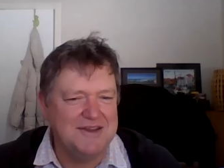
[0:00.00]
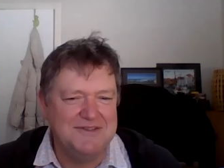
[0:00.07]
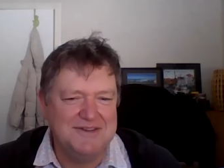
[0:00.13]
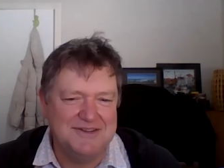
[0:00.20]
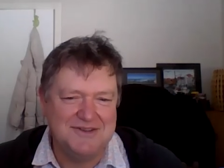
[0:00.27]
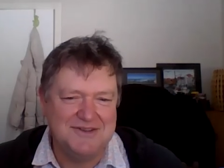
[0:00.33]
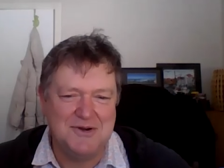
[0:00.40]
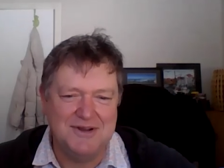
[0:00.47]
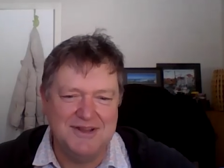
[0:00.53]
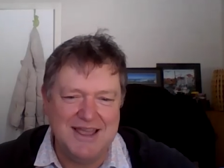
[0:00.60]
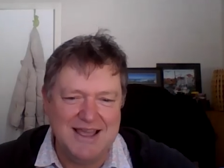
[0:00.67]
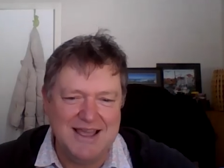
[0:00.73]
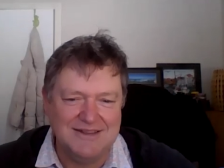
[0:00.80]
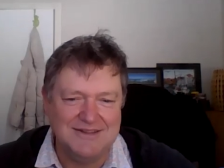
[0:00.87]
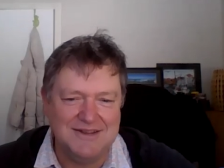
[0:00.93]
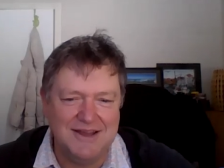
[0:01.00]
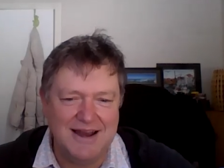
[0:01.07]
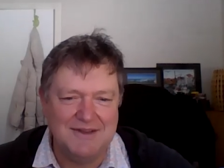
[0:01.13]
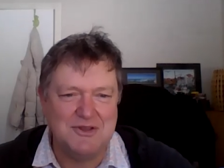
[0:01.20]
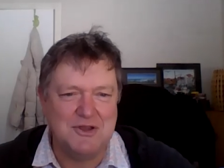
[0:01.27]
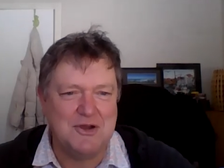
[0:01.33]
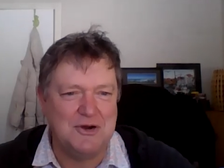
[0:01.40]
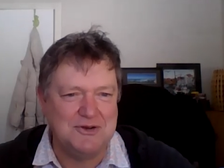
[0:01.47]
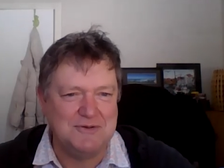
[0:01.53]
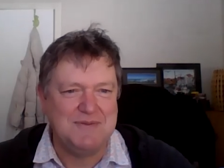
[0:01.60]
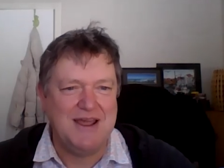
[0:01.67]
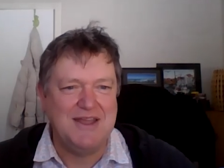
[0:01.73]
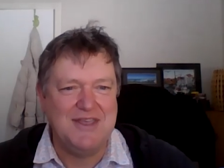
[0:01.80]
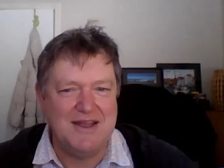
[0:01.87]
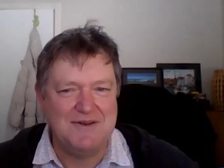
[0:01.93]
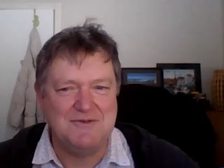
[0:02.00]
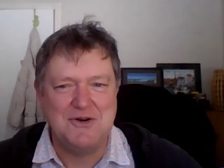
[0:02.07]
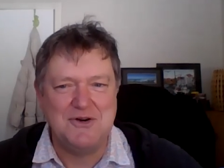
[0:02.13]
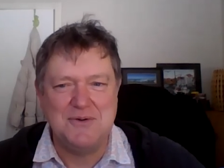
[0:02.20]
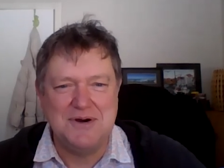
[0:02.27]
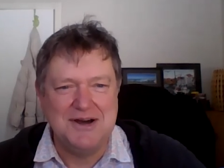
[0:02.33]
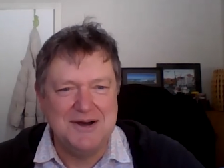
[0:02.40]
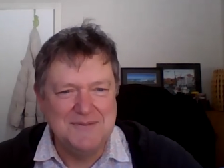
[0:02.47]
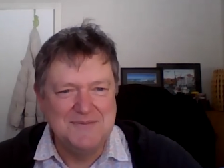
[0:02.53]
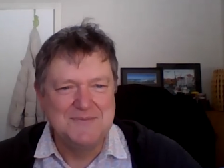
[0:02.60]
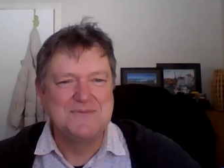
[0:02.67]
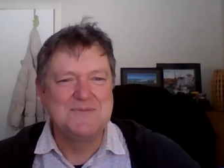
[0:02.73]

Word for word: you've just caught, yes, I'll have to contemplate that for a while.